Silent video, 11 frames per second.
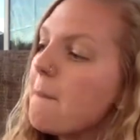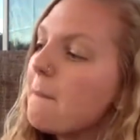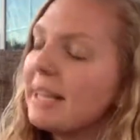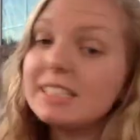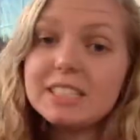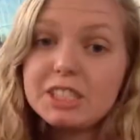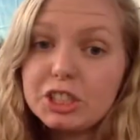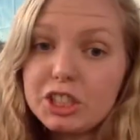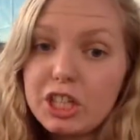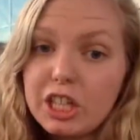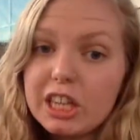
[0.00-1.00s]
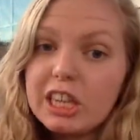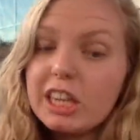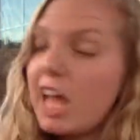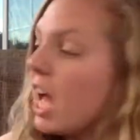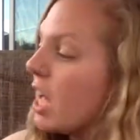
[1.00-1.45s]
My sister
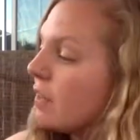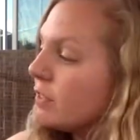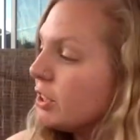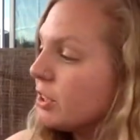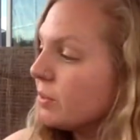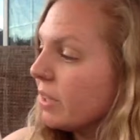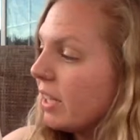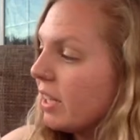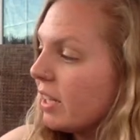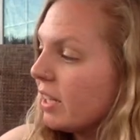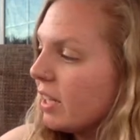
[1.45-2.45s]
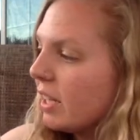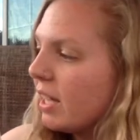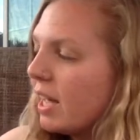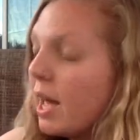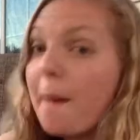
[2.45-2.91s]
loves to read.
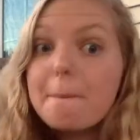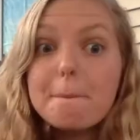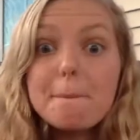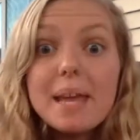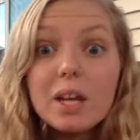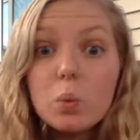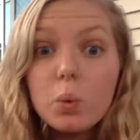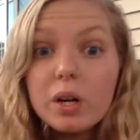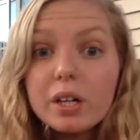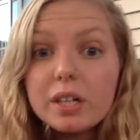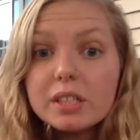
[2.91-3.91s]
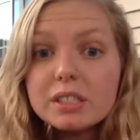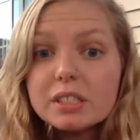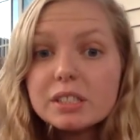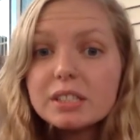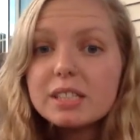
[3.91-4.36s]
Big
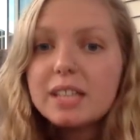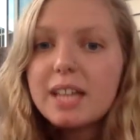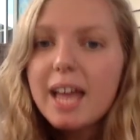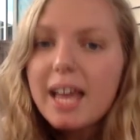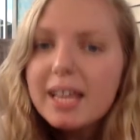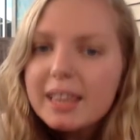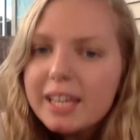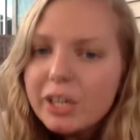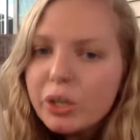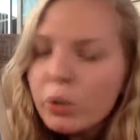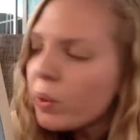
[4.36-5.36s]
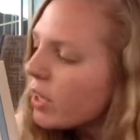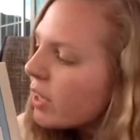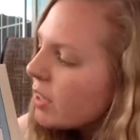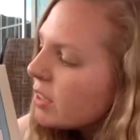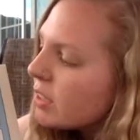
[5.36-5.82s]
words and little
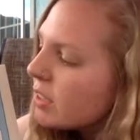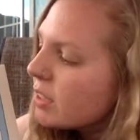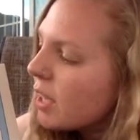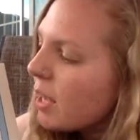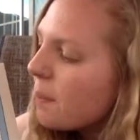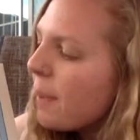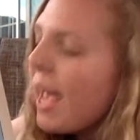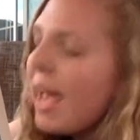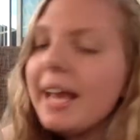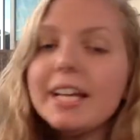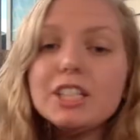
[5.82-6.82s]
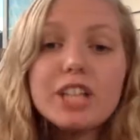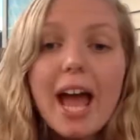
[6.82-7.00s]
words, page